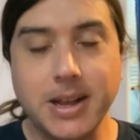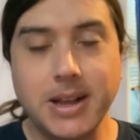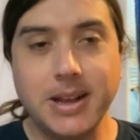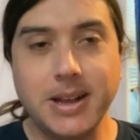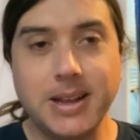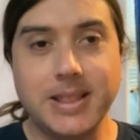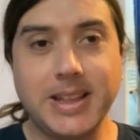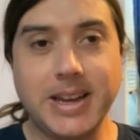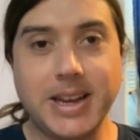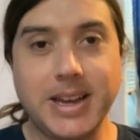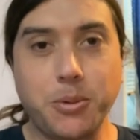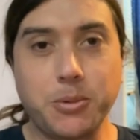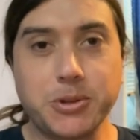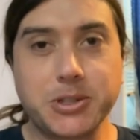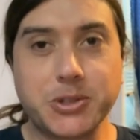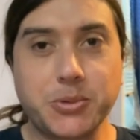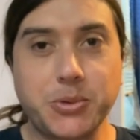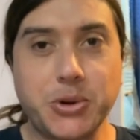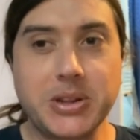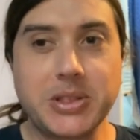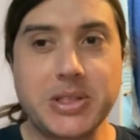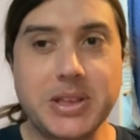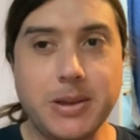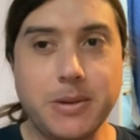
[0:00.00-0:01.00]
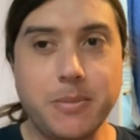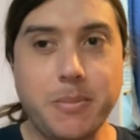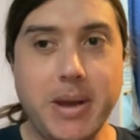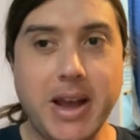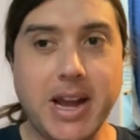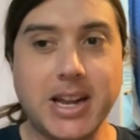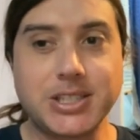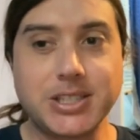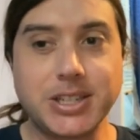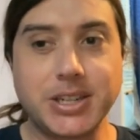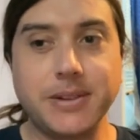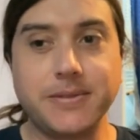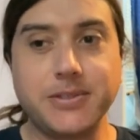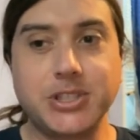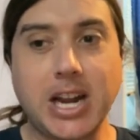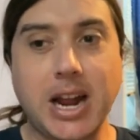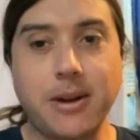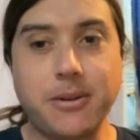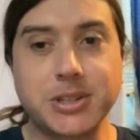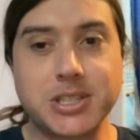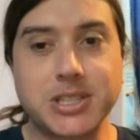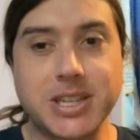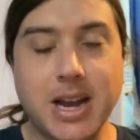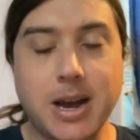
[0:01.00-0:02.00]
that's where the magic of
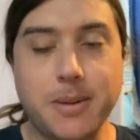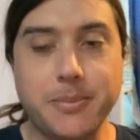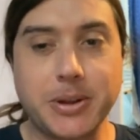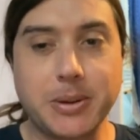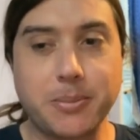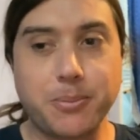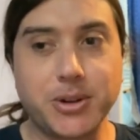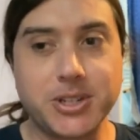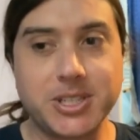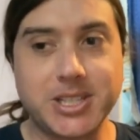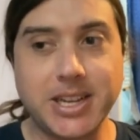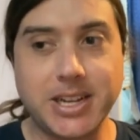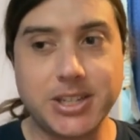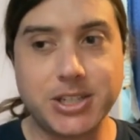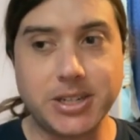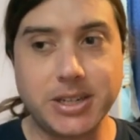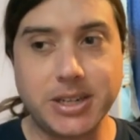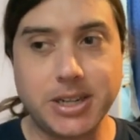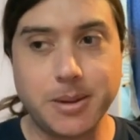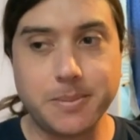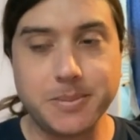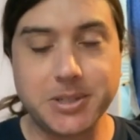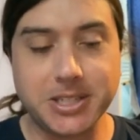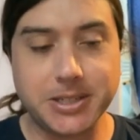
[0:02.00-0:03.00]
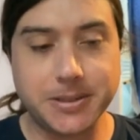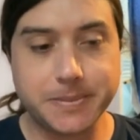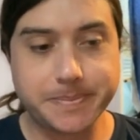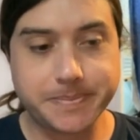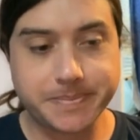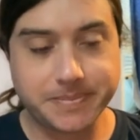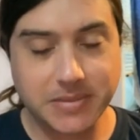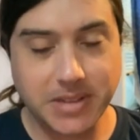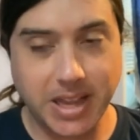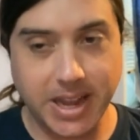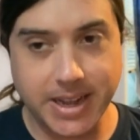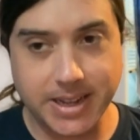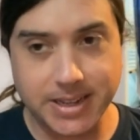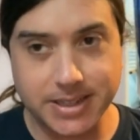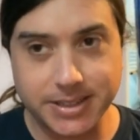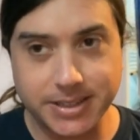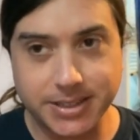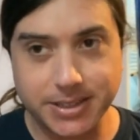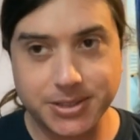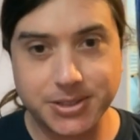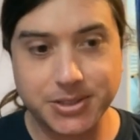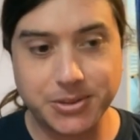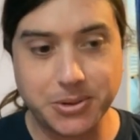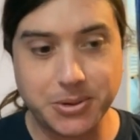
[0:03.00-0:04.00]
gyroscopic precession comes in. And
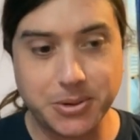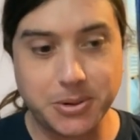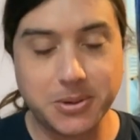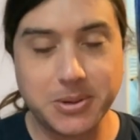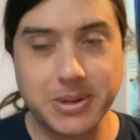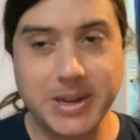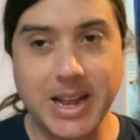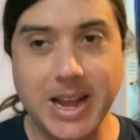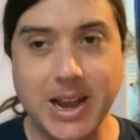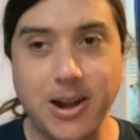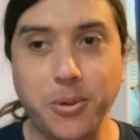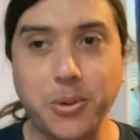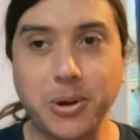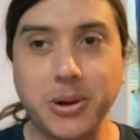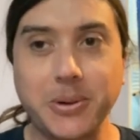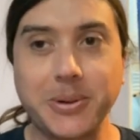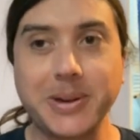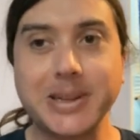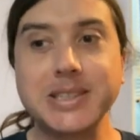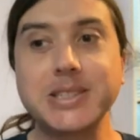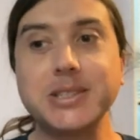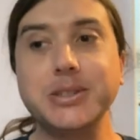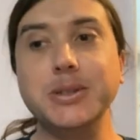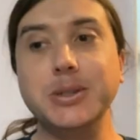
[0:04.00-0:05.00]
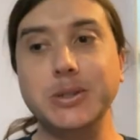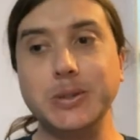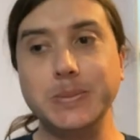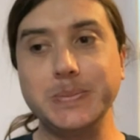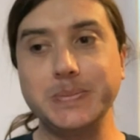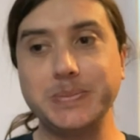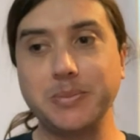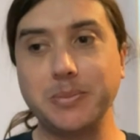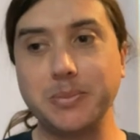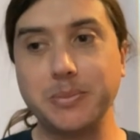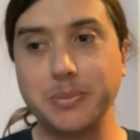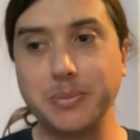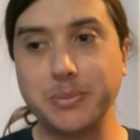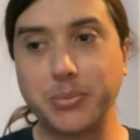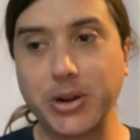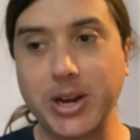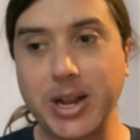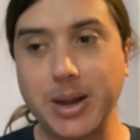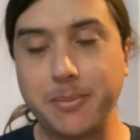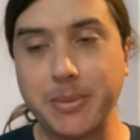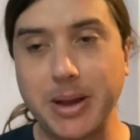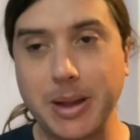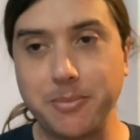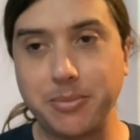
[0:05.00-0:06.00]
so now we're going to bring
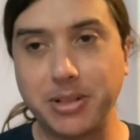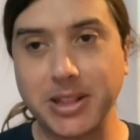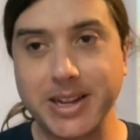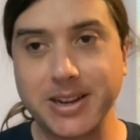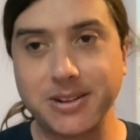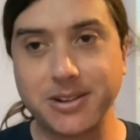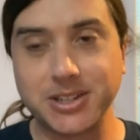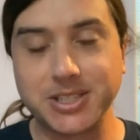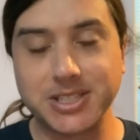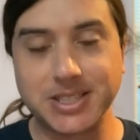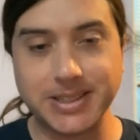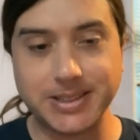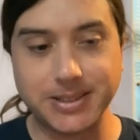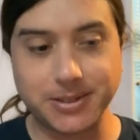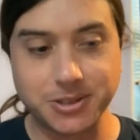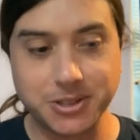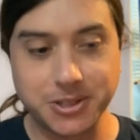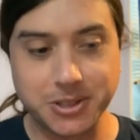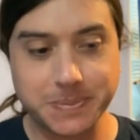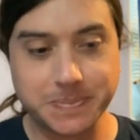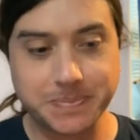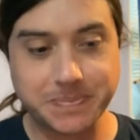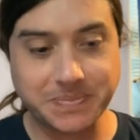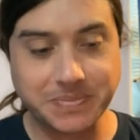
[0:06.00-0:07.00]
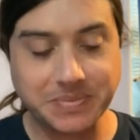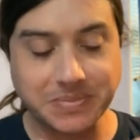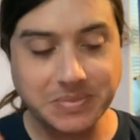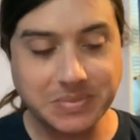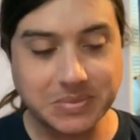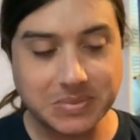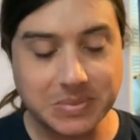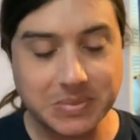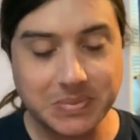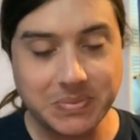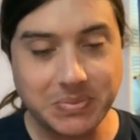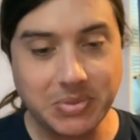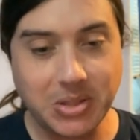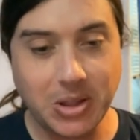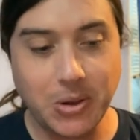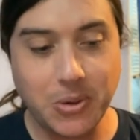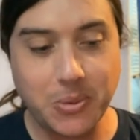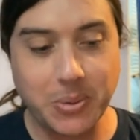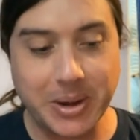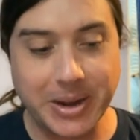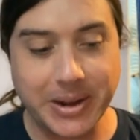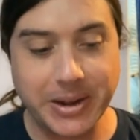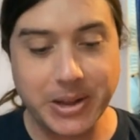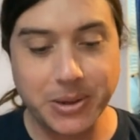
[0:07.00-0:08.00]
up my Blender skills,
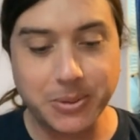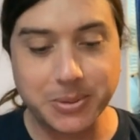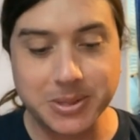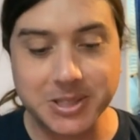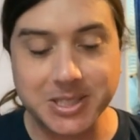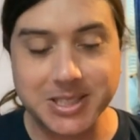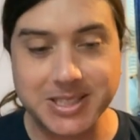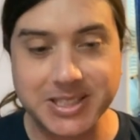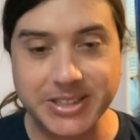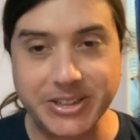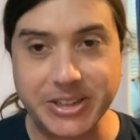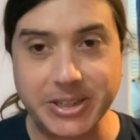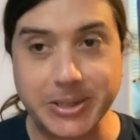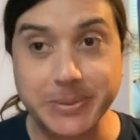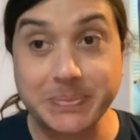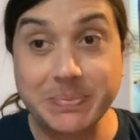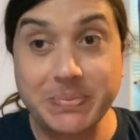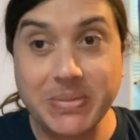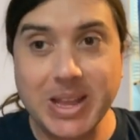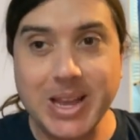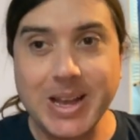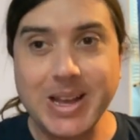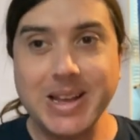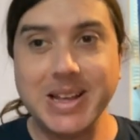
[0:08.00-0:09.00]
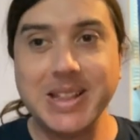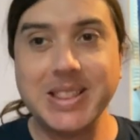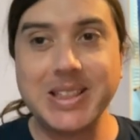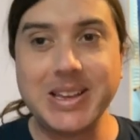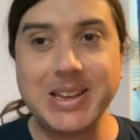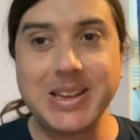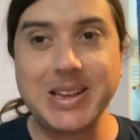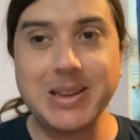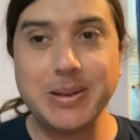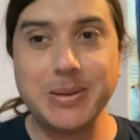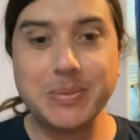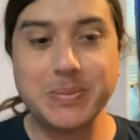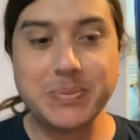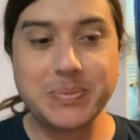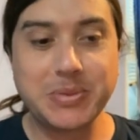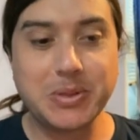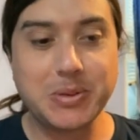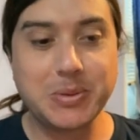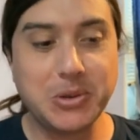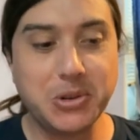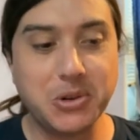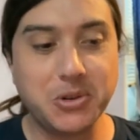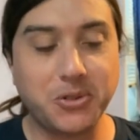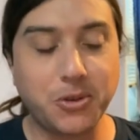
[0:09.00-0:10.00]
where you will see the
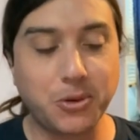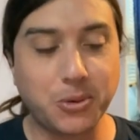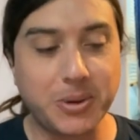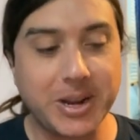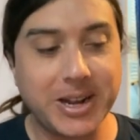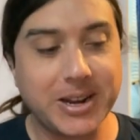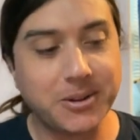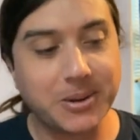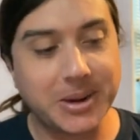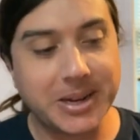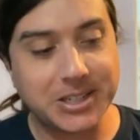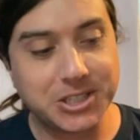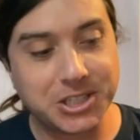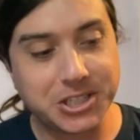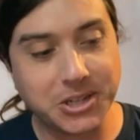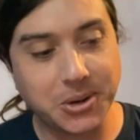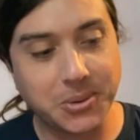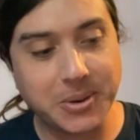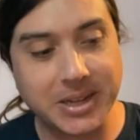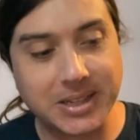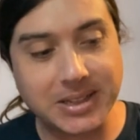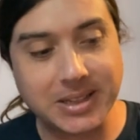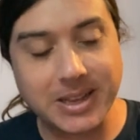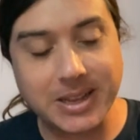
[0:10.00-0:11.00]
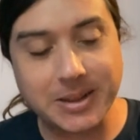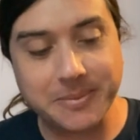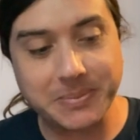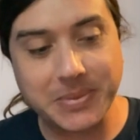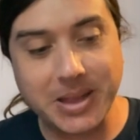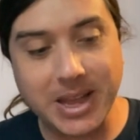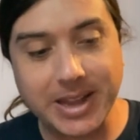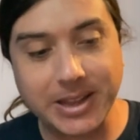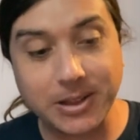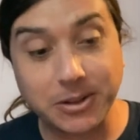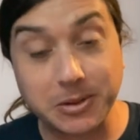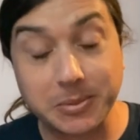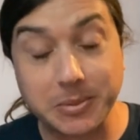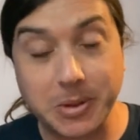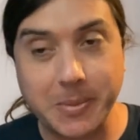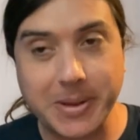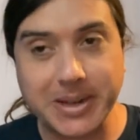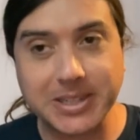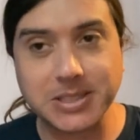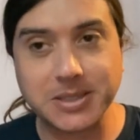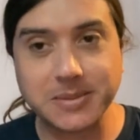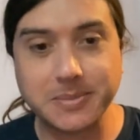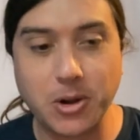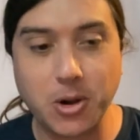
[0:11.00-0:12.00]
beautiful rendering showing the angular
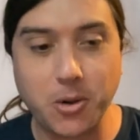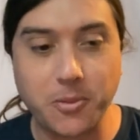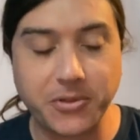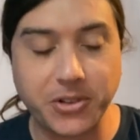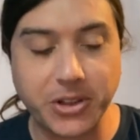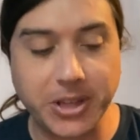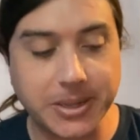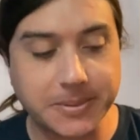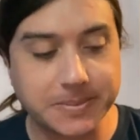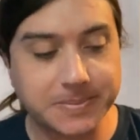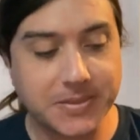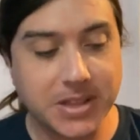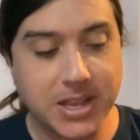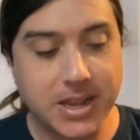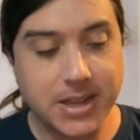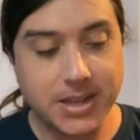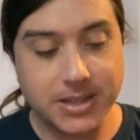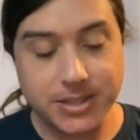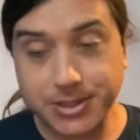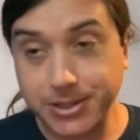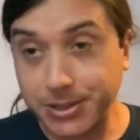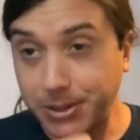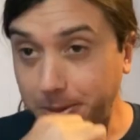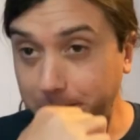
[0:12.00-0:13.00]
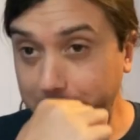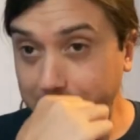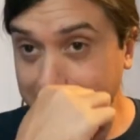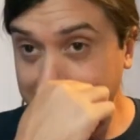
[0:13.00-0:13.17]
momentum, hopefully. So